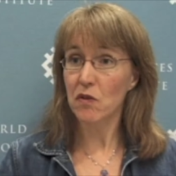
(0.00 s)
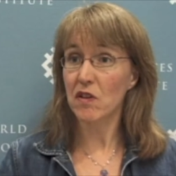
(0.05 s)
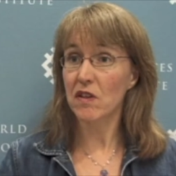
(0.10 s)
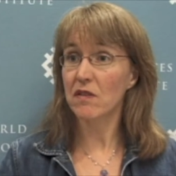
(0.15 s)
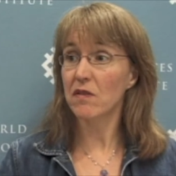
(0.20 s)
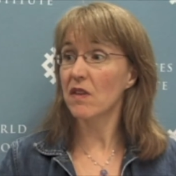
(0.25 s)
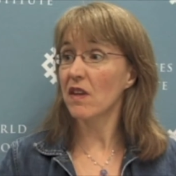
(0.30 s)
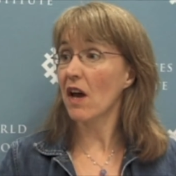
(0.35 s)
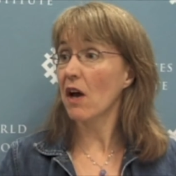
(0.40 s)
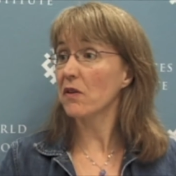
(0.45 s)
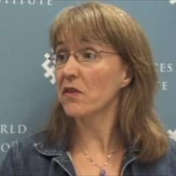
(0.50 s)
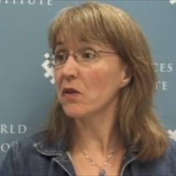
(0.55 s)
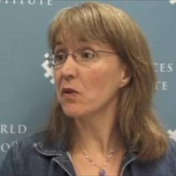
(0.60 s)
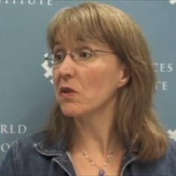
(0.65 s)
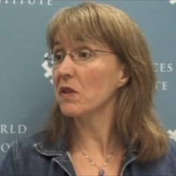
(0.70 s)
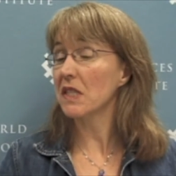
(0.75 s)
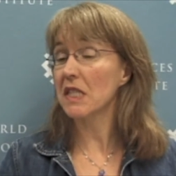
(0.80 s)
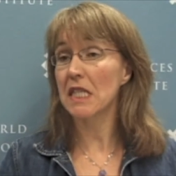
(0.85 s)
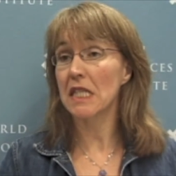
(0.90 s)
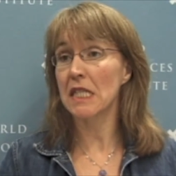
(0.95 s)
the, the
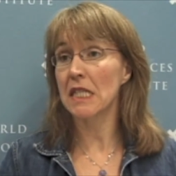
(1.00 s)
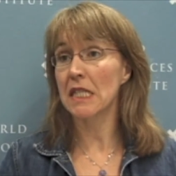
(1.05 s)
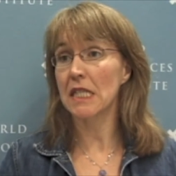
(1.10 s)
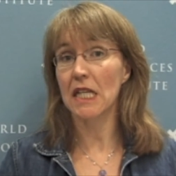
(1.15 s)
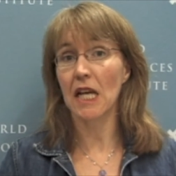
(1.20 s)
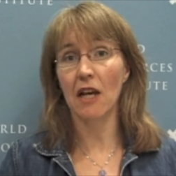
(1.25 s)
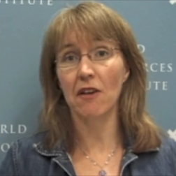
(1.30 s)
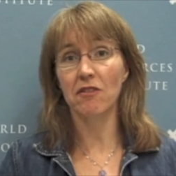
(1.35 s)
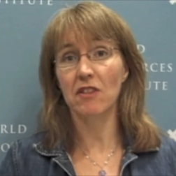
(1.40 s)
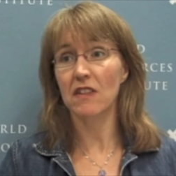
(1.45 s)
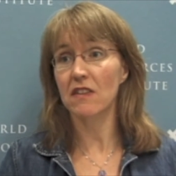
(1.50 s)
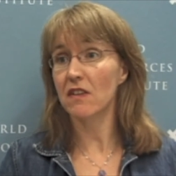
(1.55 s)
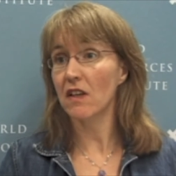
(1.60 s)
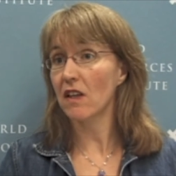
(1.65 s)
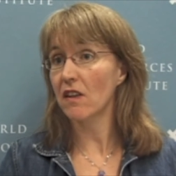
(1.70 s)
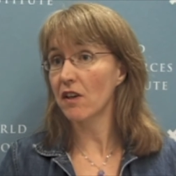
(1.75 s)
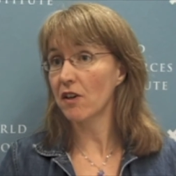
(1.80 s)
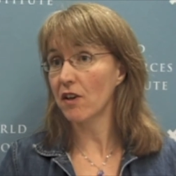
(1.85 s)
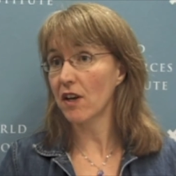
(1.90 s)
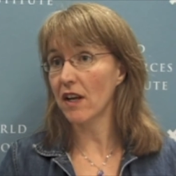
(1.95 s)
household didn't have to
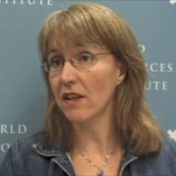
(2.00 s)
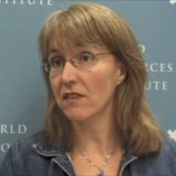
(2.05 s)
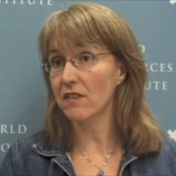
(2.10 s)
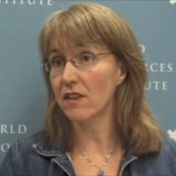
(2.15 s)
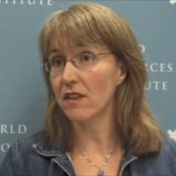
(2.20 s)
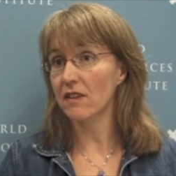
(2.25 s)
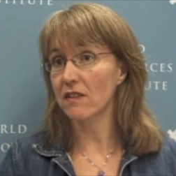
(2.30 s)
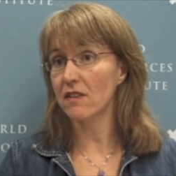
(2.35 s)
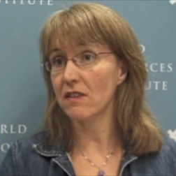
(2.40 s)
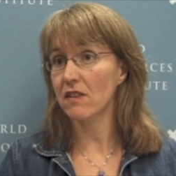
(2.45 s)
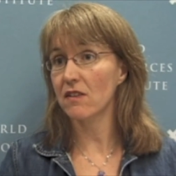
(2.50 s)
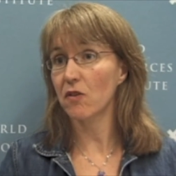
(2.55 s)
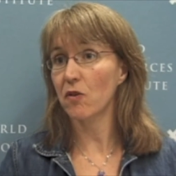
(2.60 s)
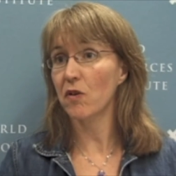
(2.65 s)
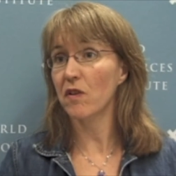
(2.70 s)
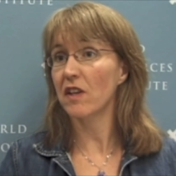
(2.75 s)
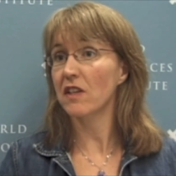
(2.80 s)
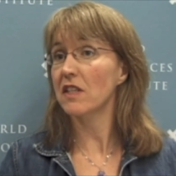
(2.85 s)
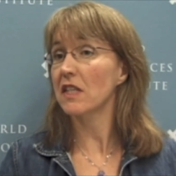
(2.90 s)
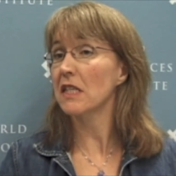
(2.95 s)
sell their assets
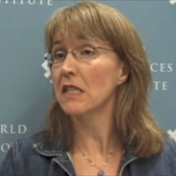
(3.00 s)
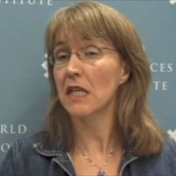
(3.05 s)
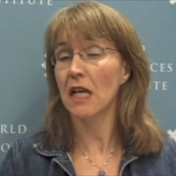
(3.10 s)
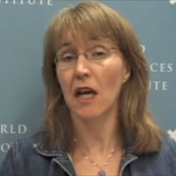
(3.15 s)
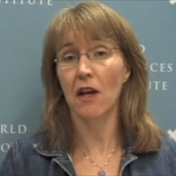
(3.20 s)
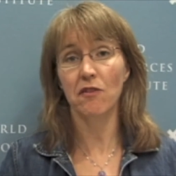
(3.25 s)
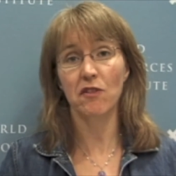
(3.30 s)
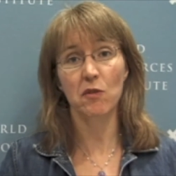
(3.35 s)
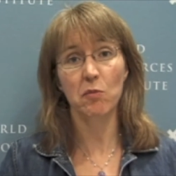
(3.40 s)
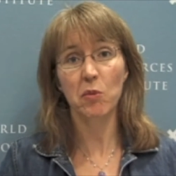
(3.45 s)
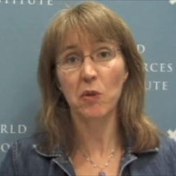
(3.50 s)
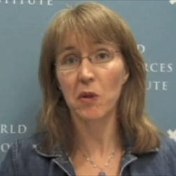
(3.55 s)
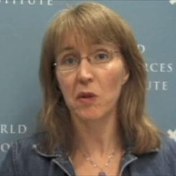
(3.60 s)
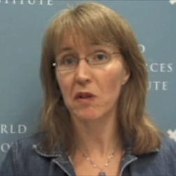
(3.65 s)
or they didn't have to pull